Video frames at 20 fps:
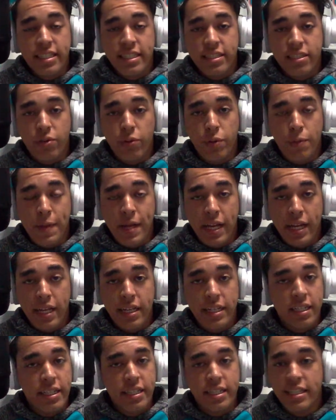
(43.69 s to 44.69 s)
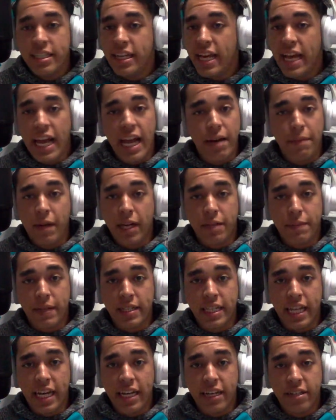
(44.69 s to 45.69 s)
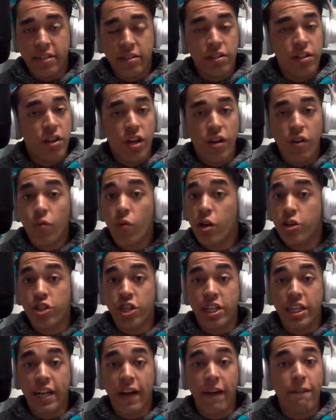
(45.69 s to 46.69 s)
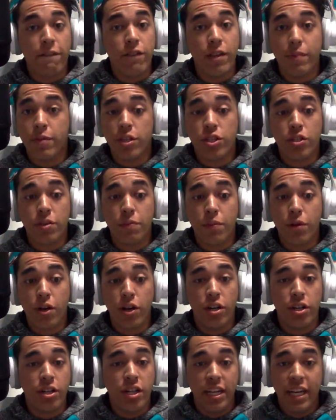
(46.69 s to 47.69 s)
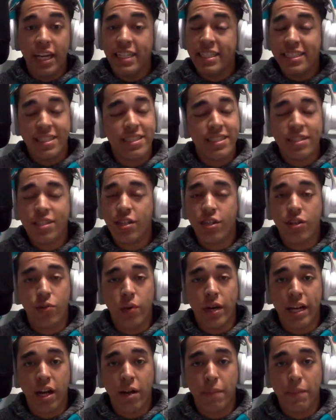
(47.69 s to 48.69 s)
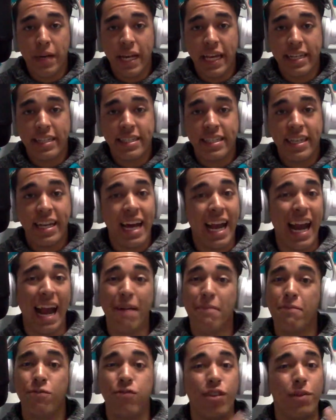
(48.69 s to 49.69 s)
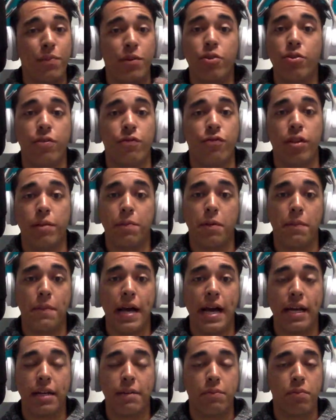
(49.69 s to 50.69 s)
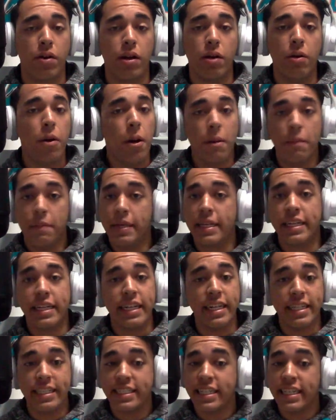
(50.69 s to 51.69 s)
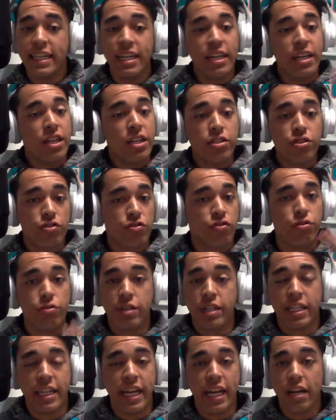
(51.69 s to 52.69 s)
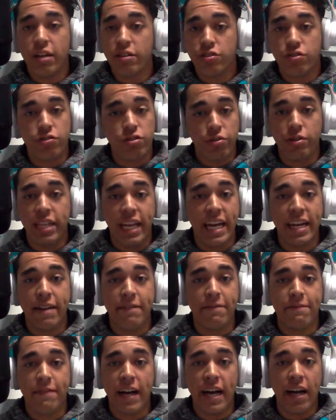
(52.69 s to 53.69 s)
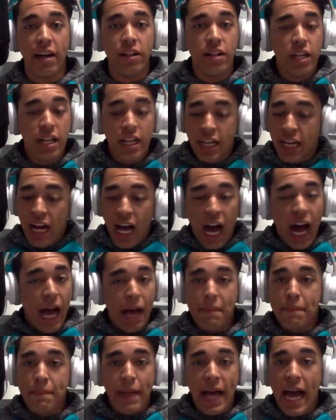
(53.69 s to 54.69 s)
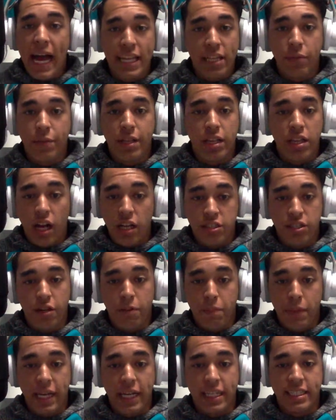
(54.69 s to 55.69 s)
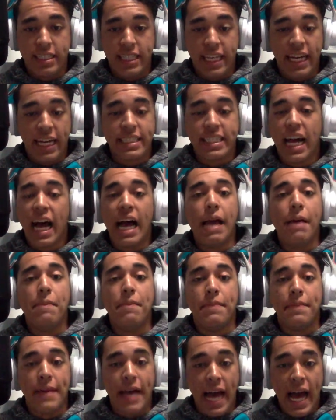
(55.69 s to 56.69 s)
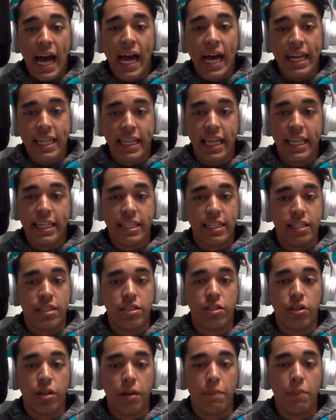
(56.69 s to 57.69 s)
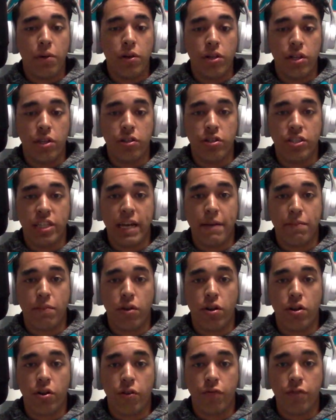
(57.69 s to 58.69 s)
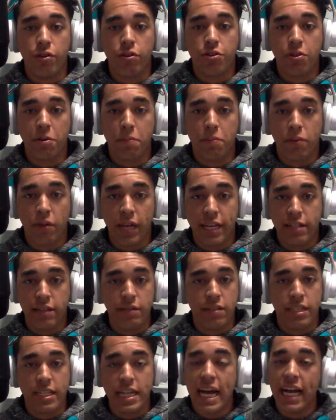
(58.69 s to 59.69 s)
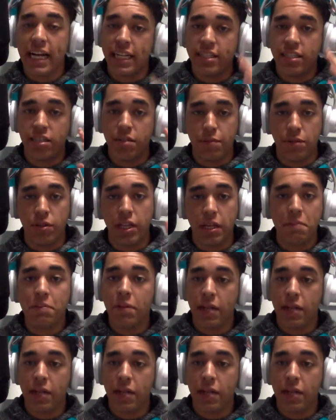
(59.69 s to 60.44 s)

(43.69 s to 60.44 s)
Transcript: Tua Man and Mike McDaniel. Roger Goodell flipped us the bird, took away our picks. Now I'm flipping you the flipper back, bro, because screw Goodell, screw the NFL. I'm mad that we lost our picks, yes. I am mad that this is going to put a little damper on our future plans of snagging some elite